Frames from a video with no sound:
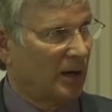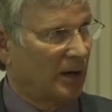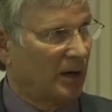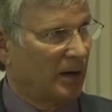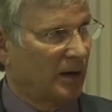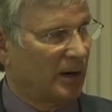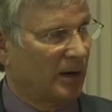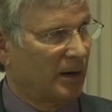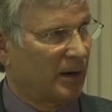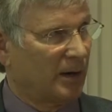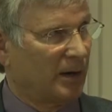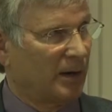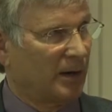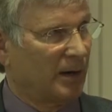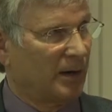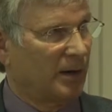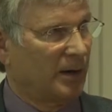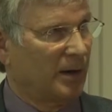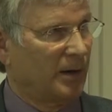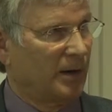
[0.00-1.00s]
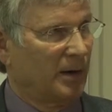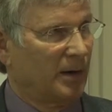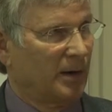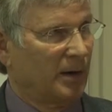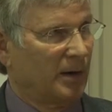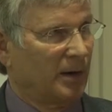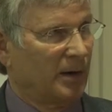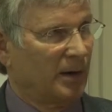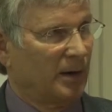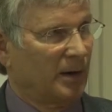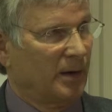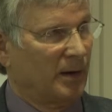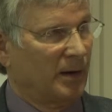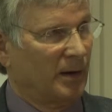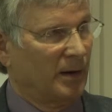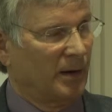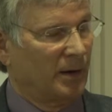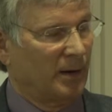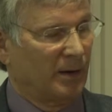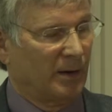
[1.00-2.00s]

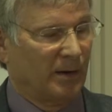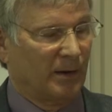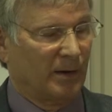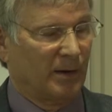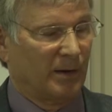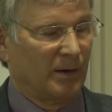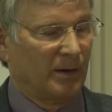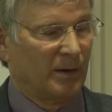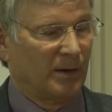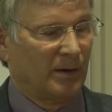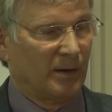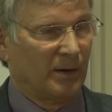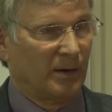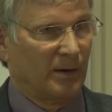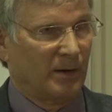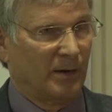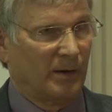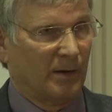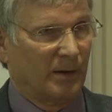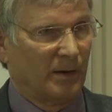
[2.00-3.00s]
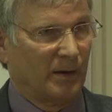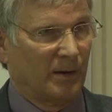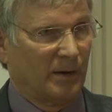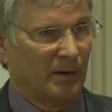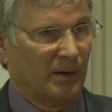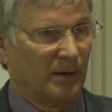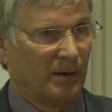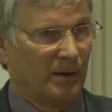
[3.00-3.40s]
(no one is talking)